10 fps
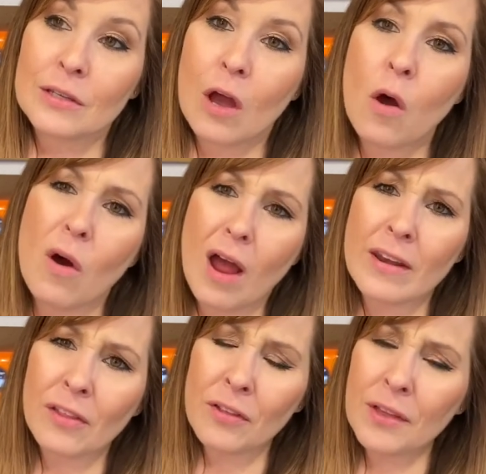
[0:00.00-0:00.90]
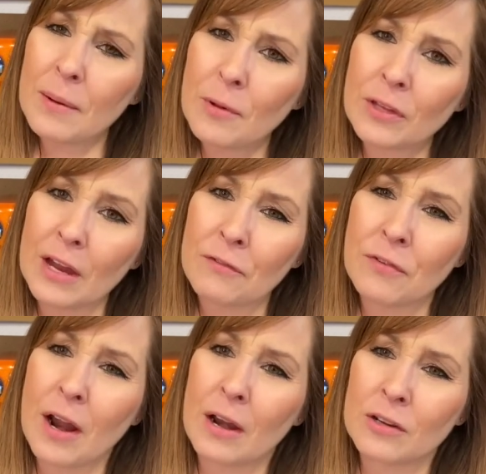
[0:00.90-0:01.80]
Oh, another thing about the air
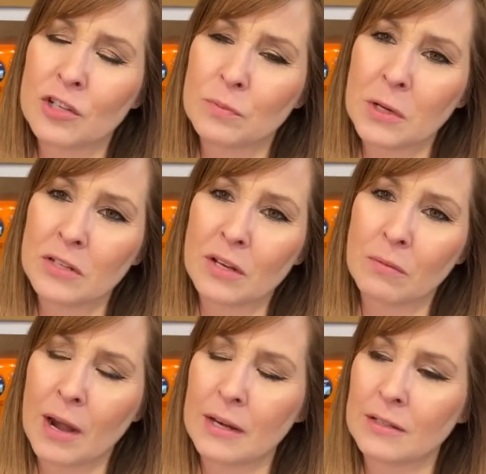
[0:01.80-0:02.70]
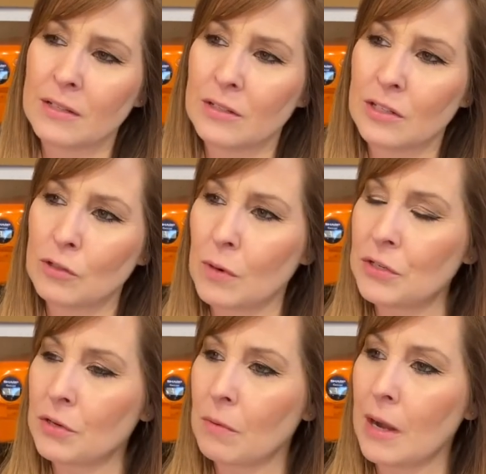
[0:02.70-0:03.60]
fryer, just because I ran into the
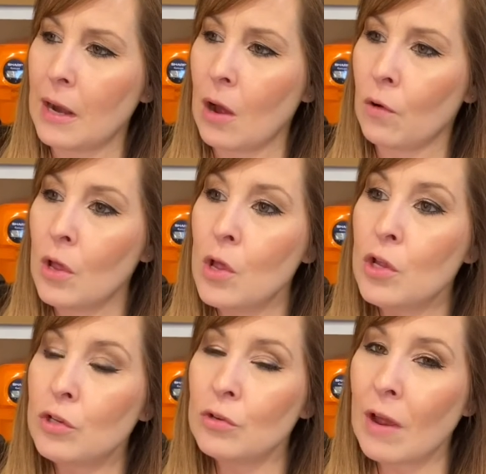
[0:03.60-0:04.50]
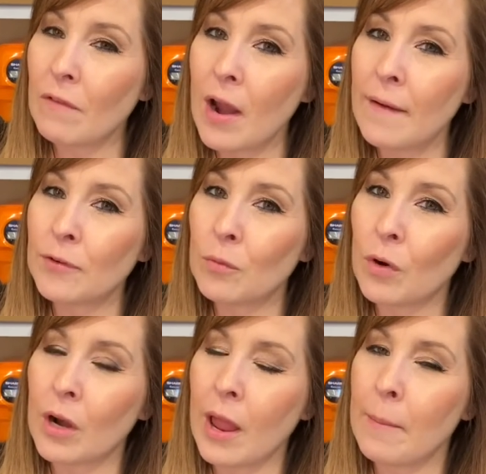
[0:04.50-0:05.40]
situation right now, you never have to
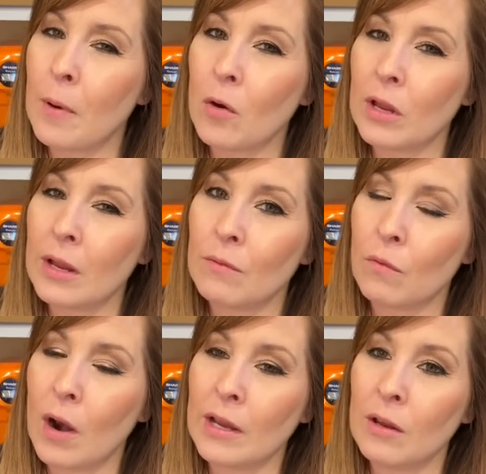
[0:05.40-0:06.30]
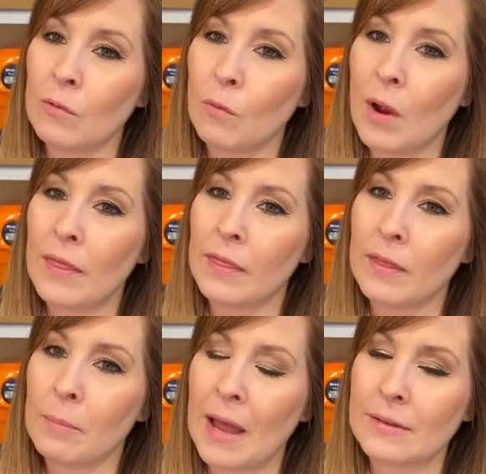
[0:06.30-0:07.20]
worry about it running when
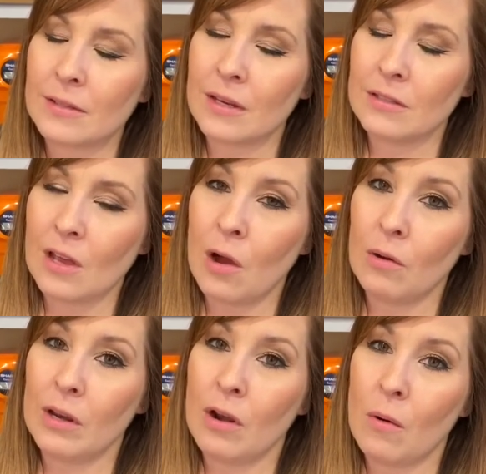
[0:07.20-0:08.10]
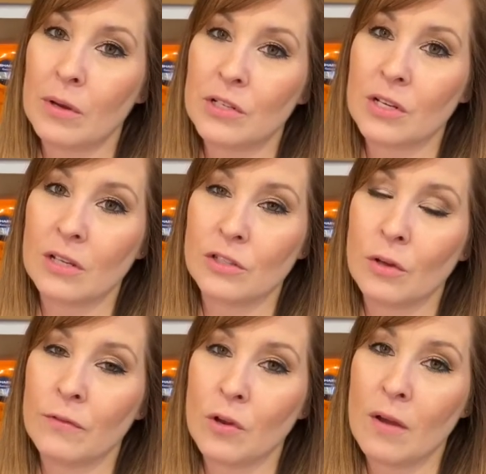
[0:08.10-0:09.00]
the basket's out. It always shuts. So
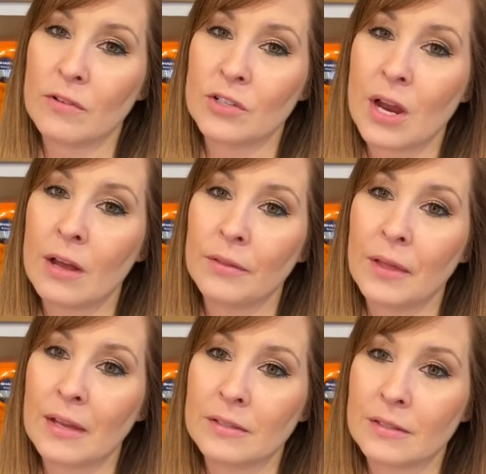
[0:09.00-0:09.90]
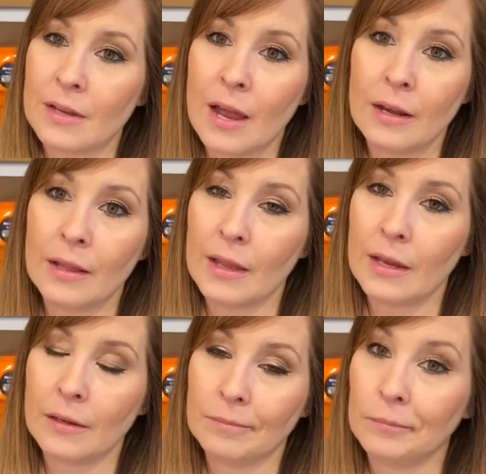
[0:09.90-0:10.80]
if you have a child that's kind of
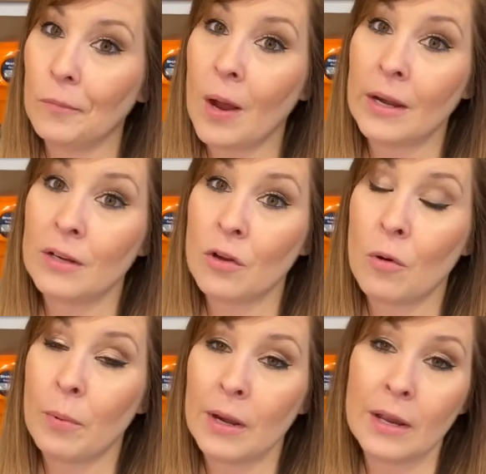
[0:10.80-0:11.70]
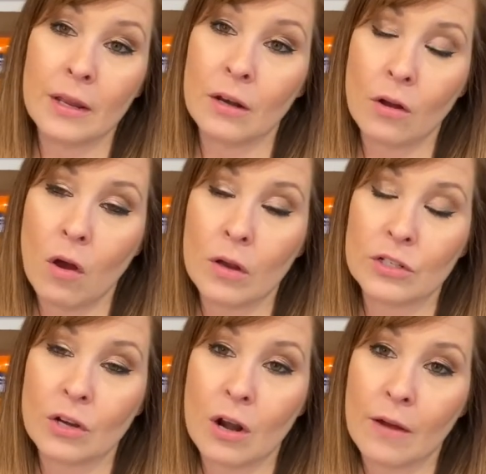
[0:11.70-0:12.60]
like wanting to open it, it'll always
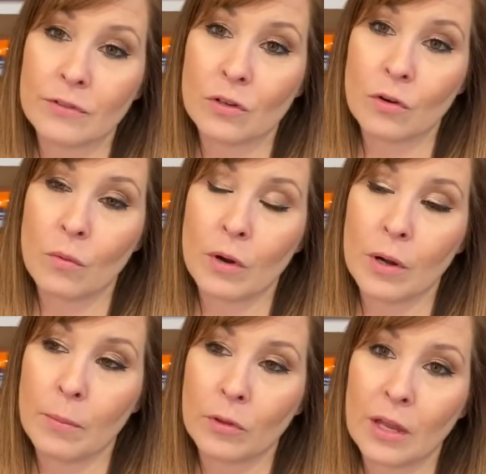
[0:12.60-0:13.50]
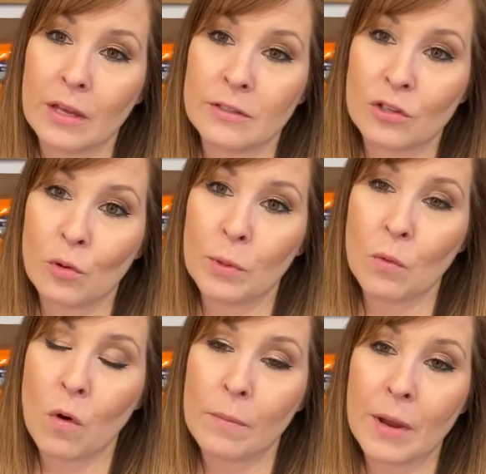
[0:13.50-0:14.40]
shut off. So don't worry about that. It'll still be
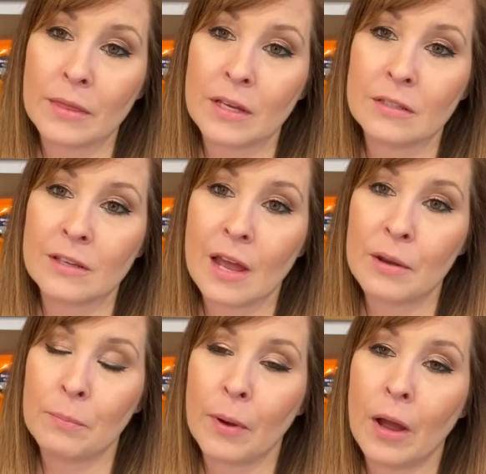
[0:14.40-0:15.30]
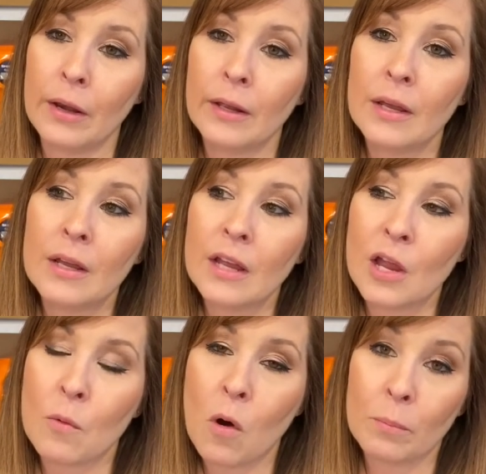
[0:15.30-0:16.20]
warm on the inside, but
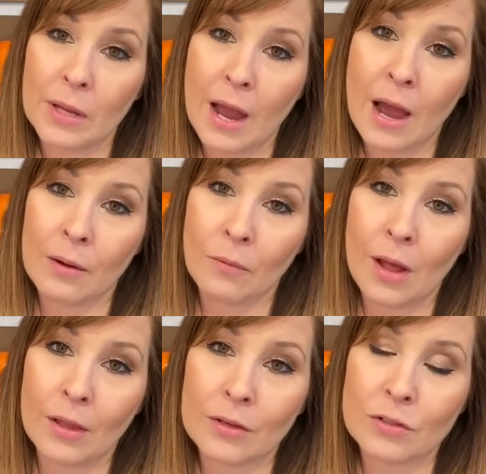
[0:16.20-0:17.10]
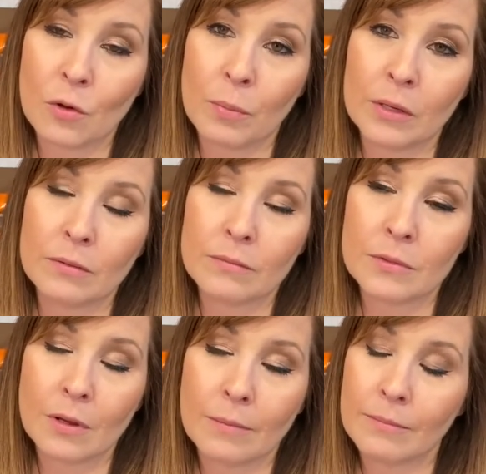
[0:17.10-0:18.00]
it won't be on while it's open.
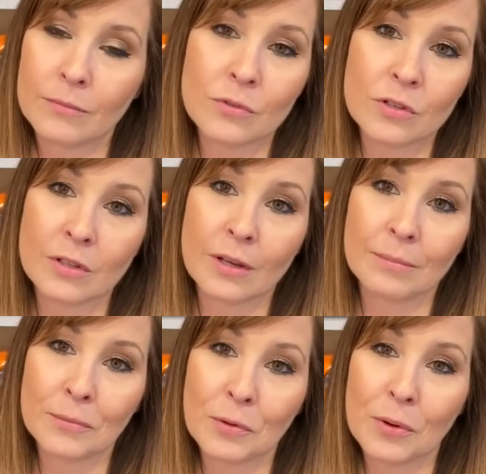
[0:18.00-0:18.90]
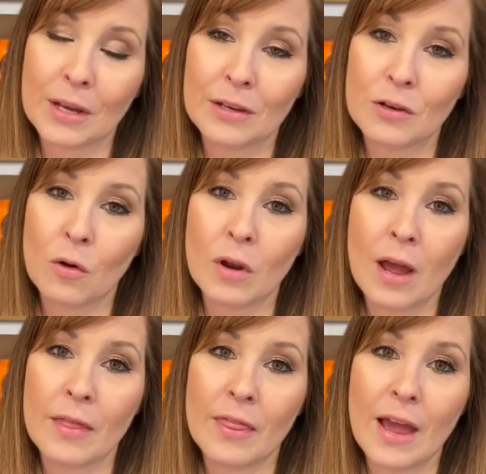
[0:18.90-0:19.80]
So just a quick note
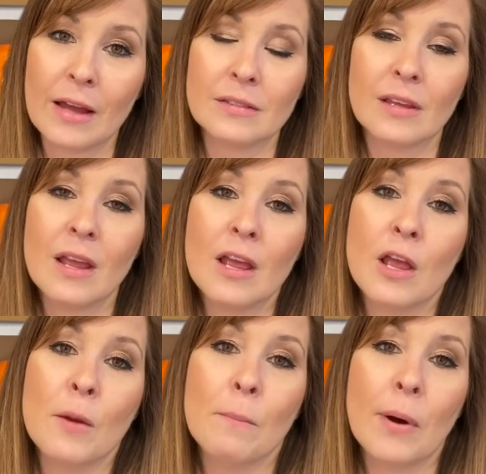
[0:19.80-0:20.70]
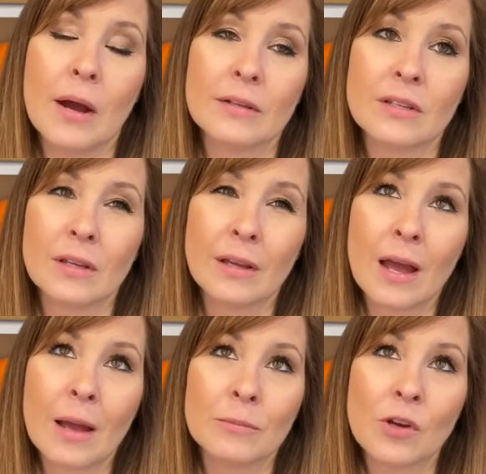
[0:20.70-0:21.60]
on that. But
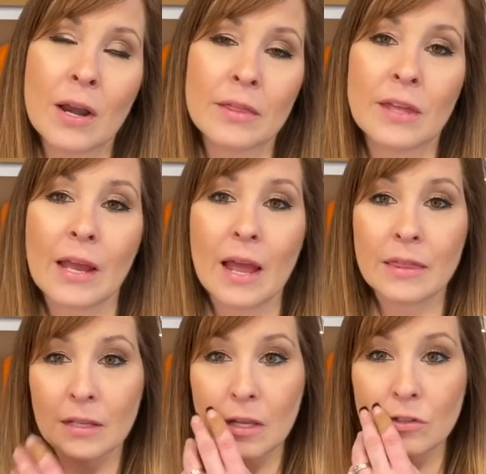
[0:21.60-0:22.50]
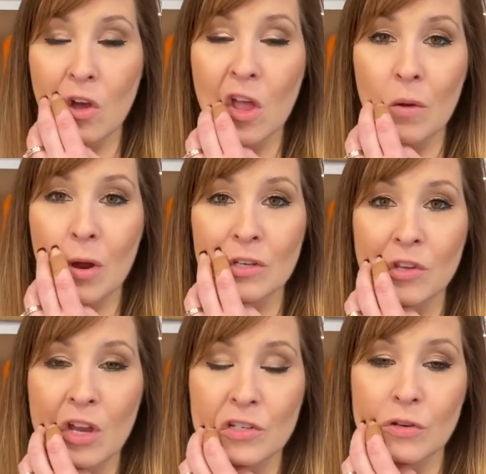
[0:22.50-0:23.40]
I'm trying to think. I think that's all I want to
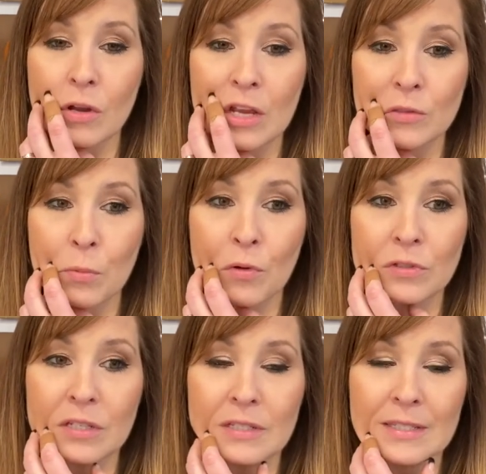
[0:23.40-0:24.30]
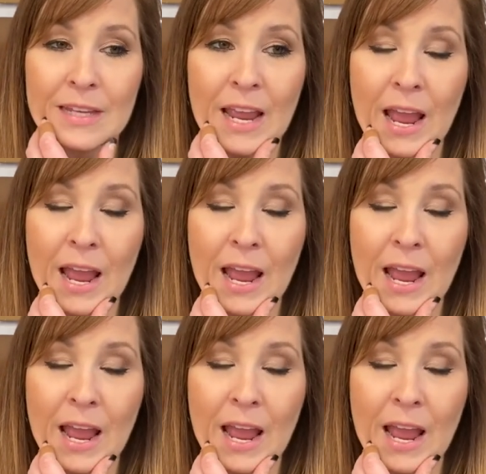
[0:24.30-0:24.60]
talk to you guys about today.